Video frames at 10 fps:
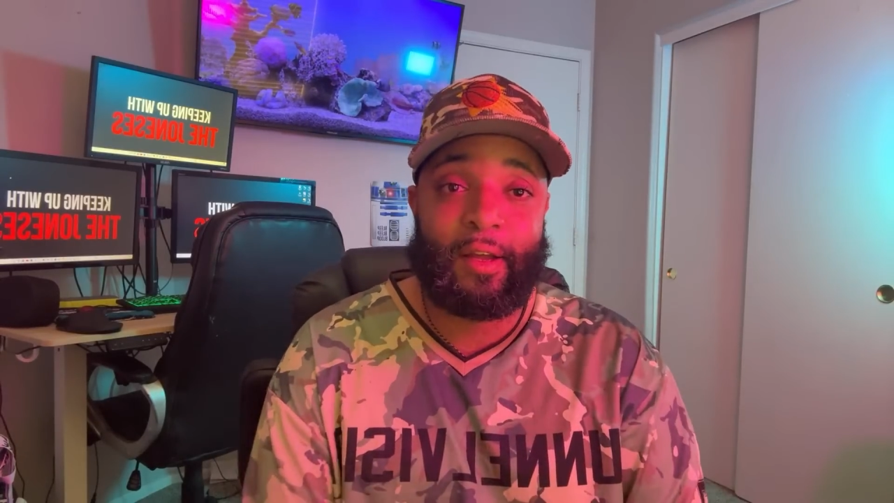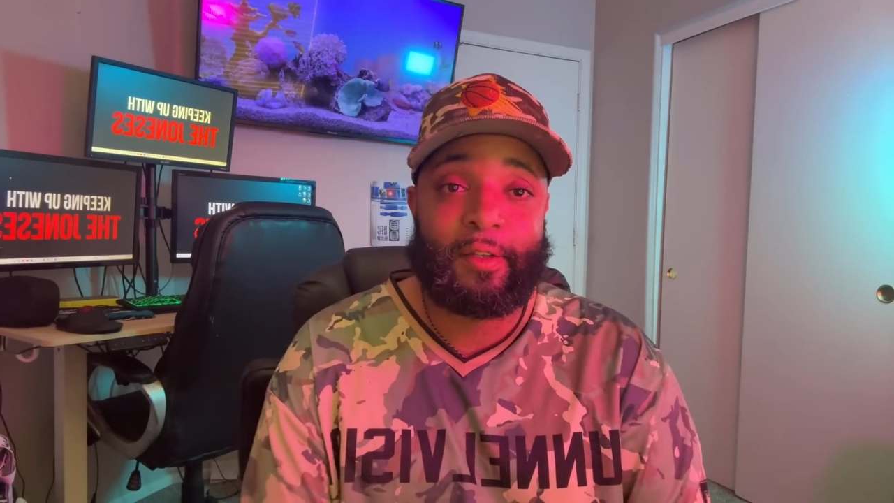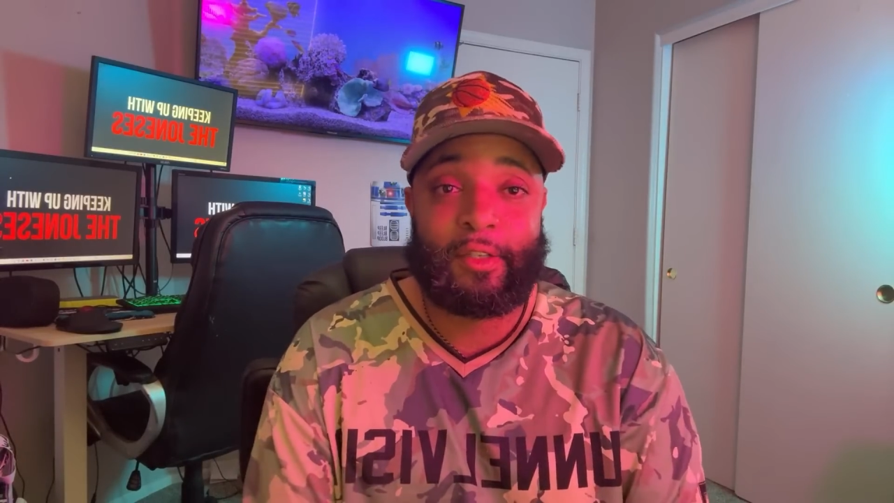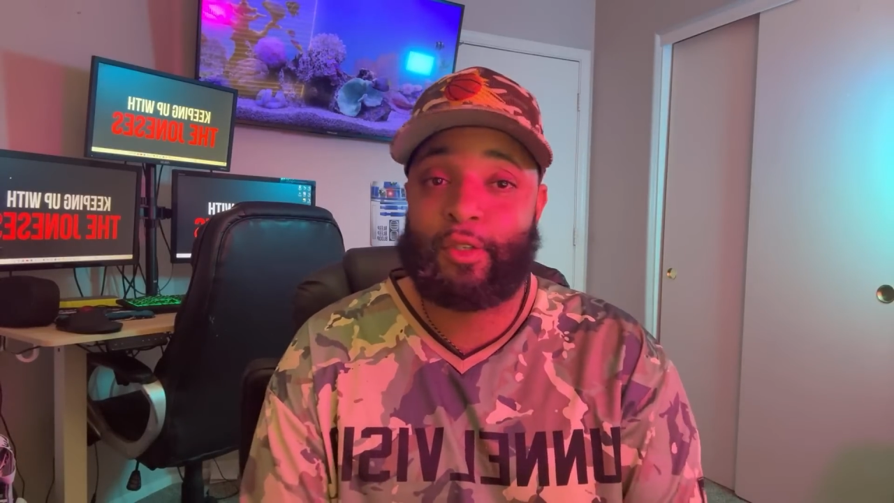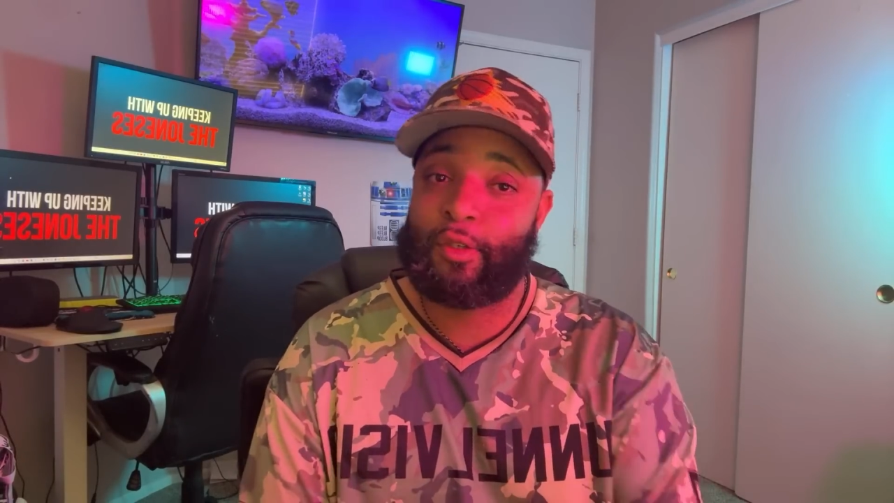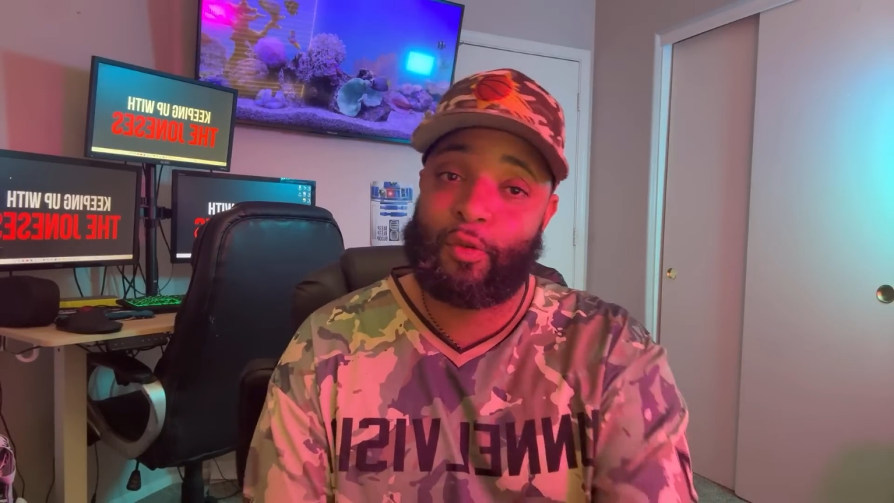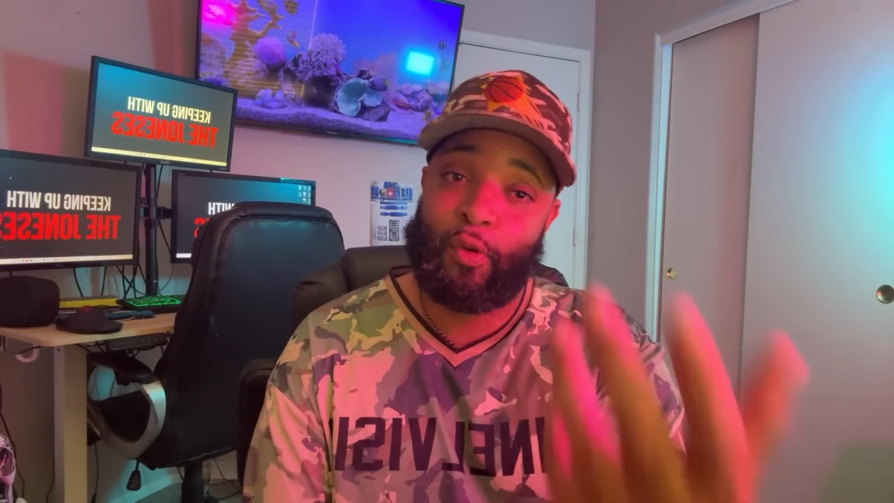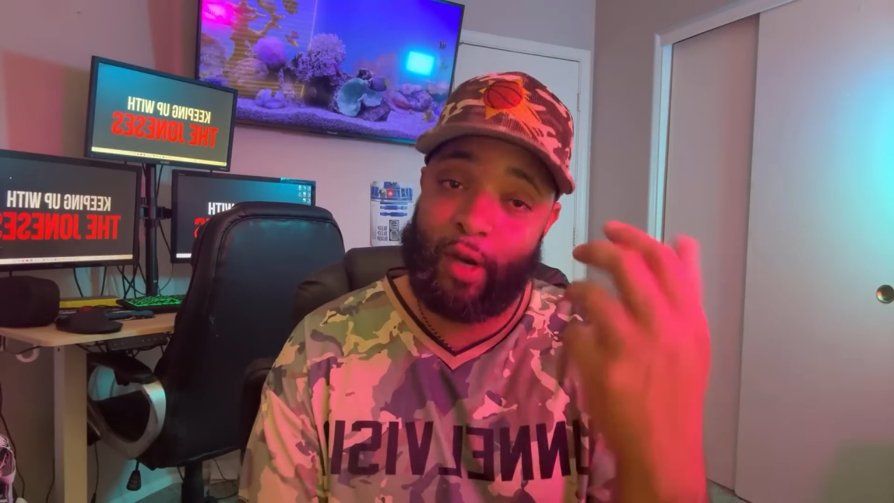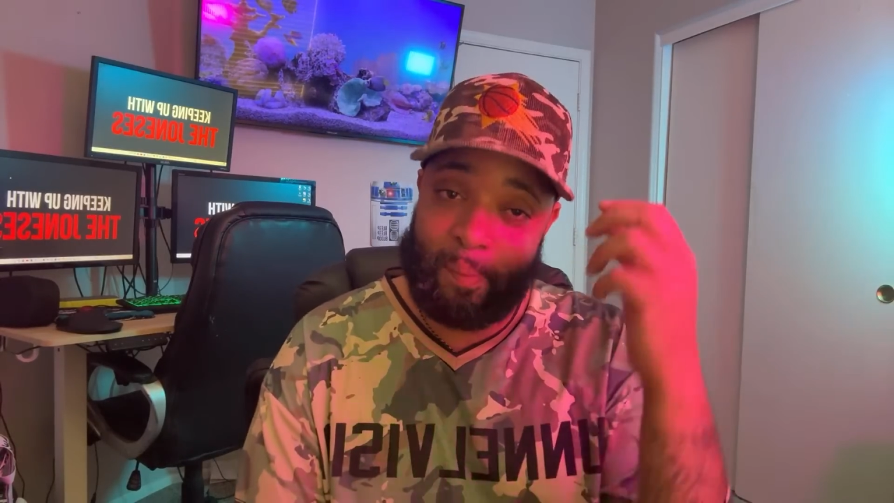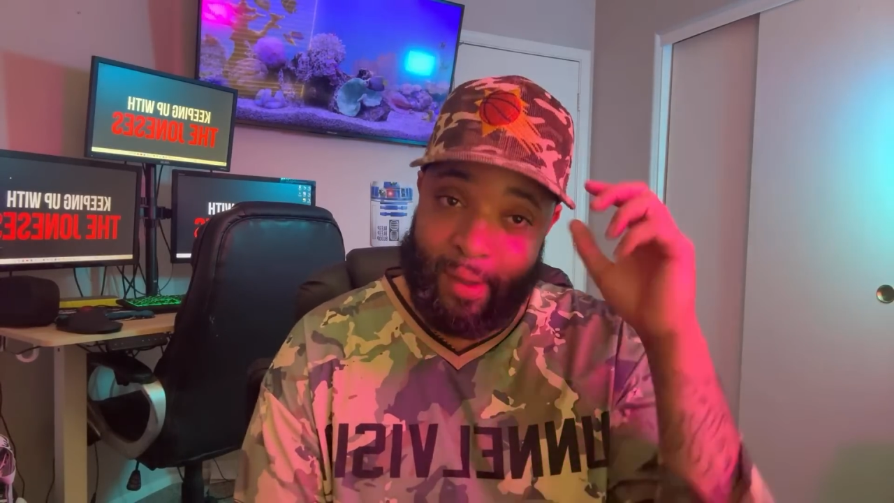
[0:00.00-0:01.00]
This is a
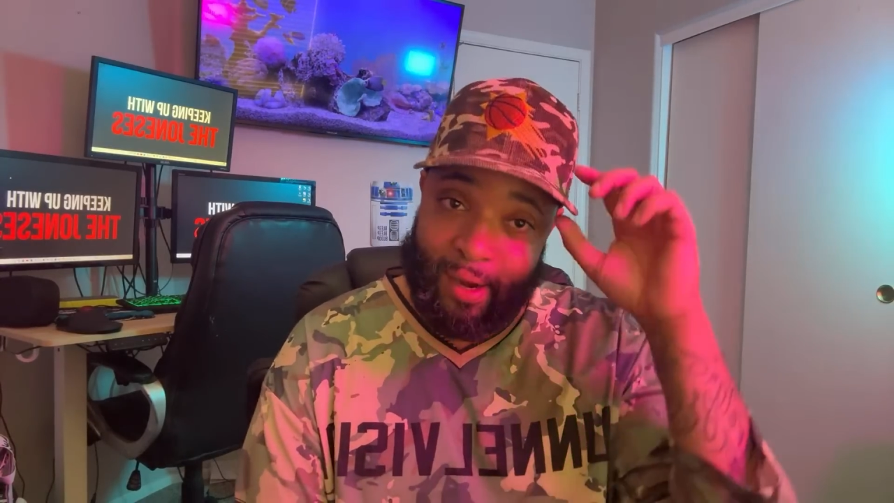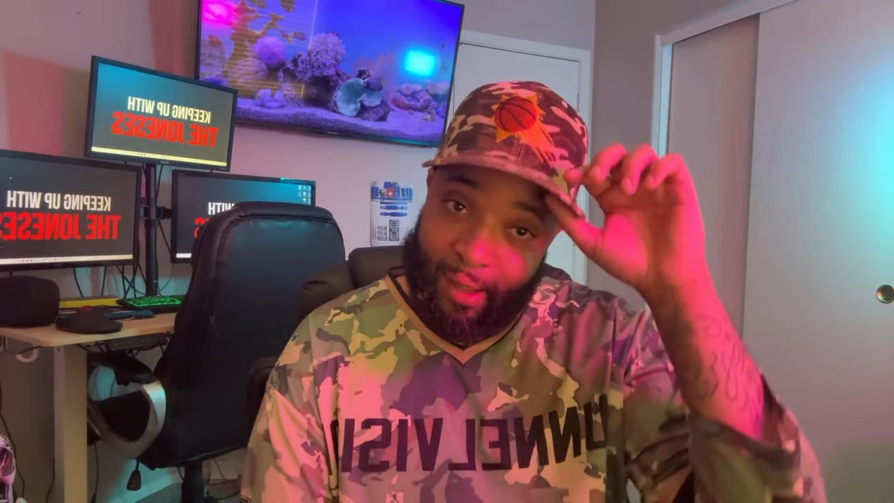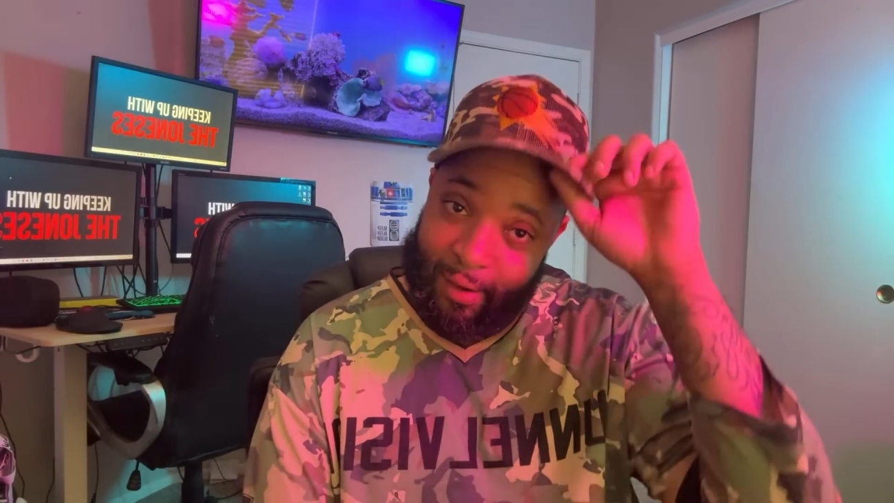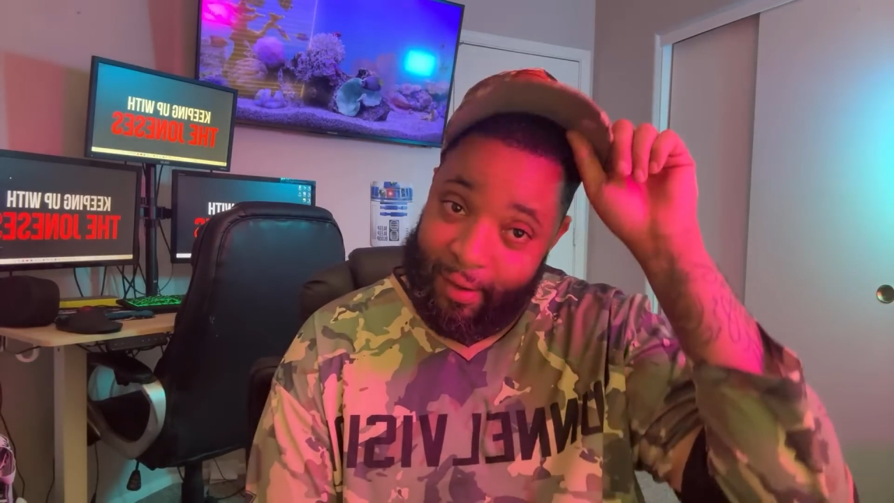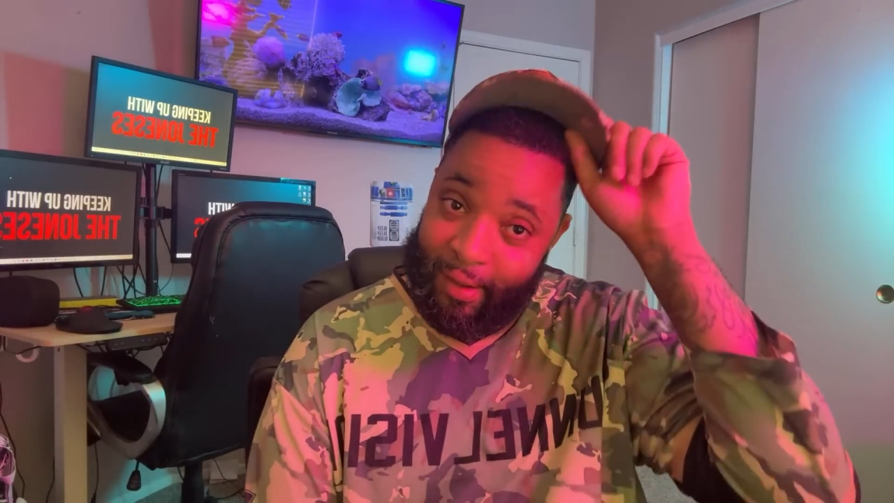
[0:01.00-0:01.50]
20-minute